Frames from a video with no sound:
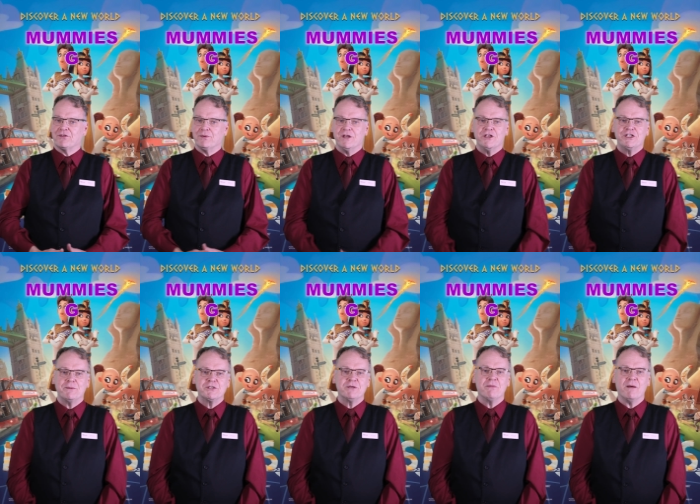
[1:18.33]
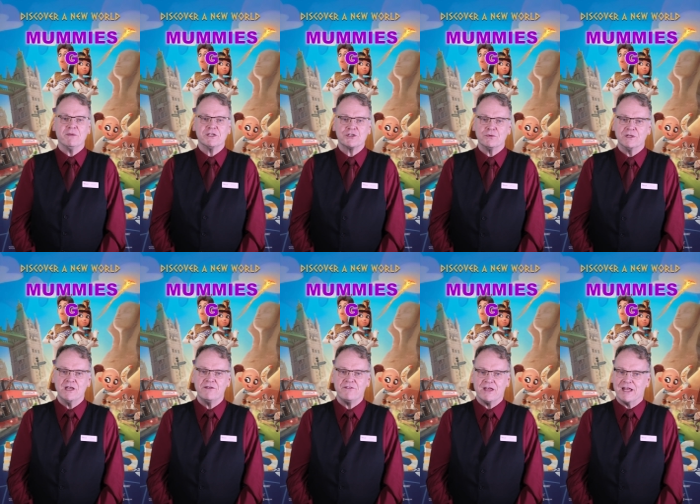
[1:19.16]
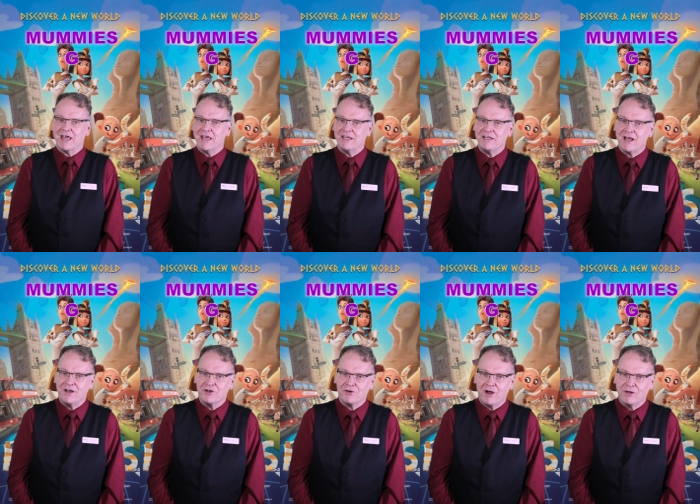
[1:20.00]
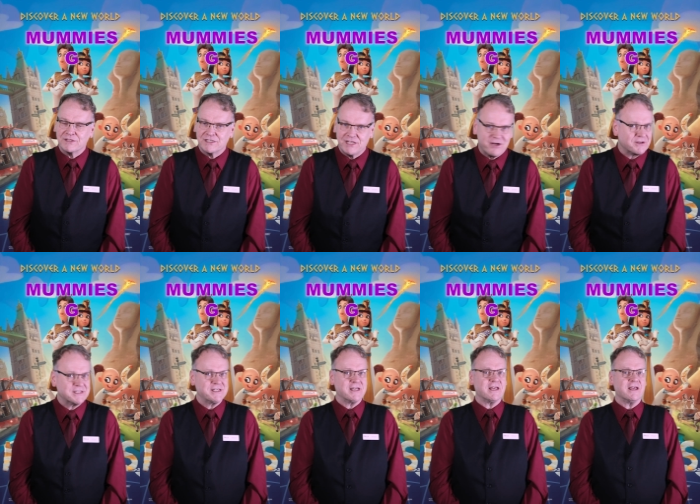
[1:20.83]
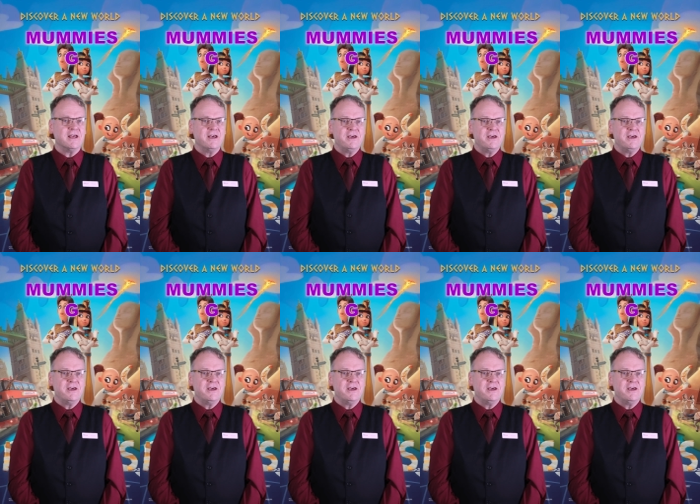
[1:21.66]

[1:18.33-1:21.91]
three Egyptian mummies who live in a hidden underground secret city.